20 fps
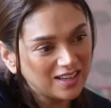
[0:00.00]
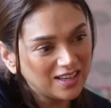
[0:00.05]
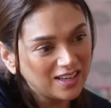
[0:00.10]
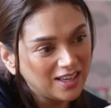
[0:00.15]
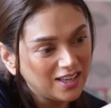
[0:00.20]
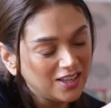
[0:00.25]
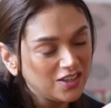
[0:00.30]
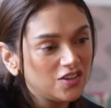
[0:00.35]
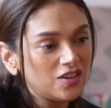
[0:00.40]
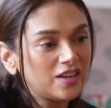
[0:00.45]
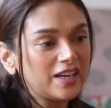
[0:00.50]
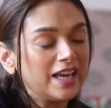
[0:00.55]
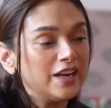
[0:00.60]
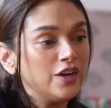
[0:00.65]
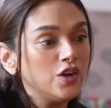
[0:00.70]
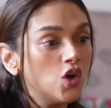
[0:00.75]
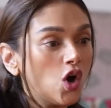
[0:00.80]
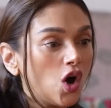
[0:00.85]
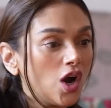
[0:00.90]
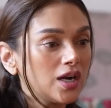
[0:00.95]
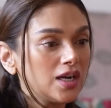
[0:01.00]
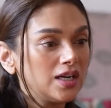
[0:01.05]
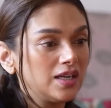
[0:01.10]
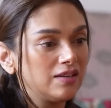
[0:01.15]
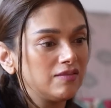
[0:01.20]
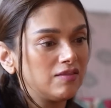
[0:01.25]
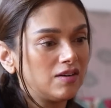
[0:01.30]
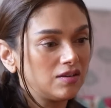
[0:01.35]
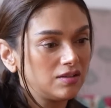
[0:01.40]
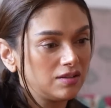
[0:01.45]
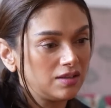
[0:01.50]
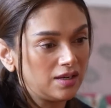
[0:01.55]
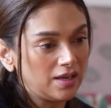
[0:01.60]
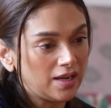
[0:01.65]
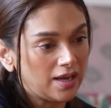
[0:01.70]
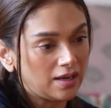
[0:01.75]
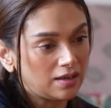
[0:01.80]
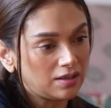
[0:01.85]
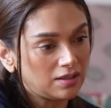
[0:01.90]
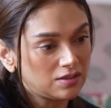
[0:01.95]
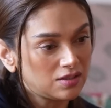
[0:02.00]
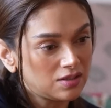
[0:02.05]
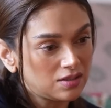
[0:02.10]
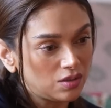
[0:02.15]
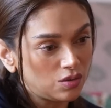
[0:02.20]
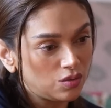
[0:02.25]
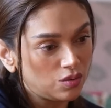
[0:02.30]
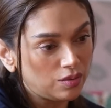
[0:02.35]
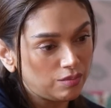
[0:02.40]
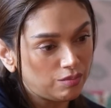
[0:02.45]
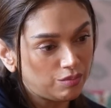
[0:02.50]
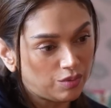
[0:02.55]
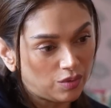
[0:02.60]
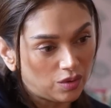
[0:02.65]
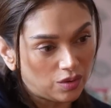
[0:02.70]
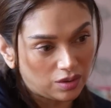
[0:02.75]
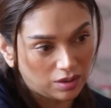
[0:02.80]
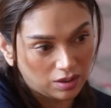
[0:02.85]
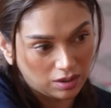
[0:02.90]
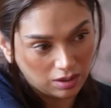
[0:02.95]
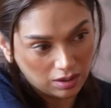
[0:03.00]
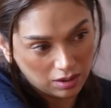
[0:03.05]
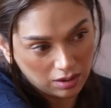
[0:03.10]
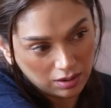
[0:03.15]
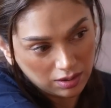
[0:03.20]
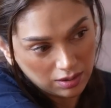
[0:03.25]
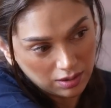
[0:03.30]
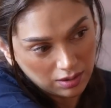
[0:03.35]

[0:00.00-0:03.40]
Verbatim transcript: Mm. Listen. You cannot leave out the neck. It's so important.